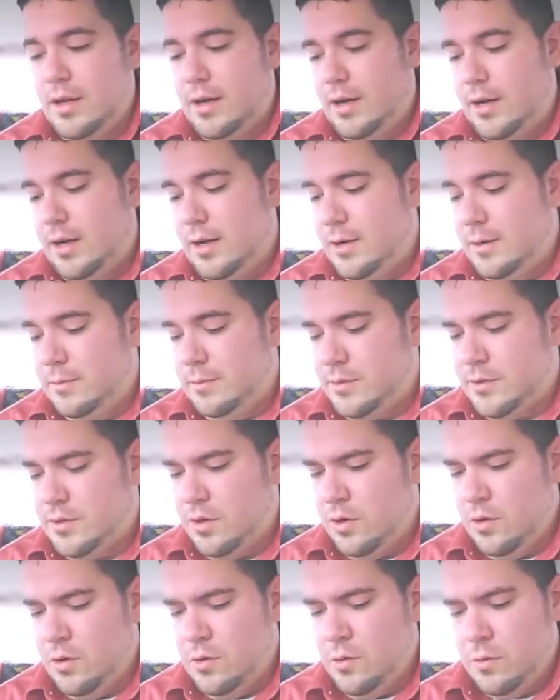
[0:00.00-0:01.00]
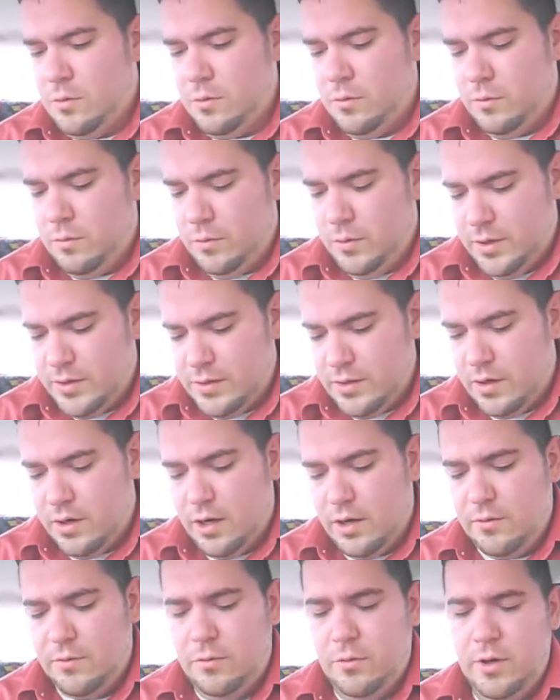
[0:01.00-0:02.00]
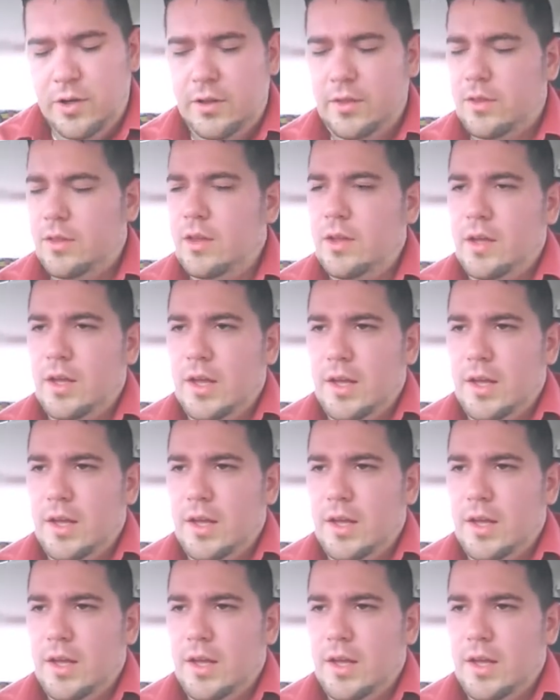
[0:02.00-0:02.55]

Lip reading: So we start off with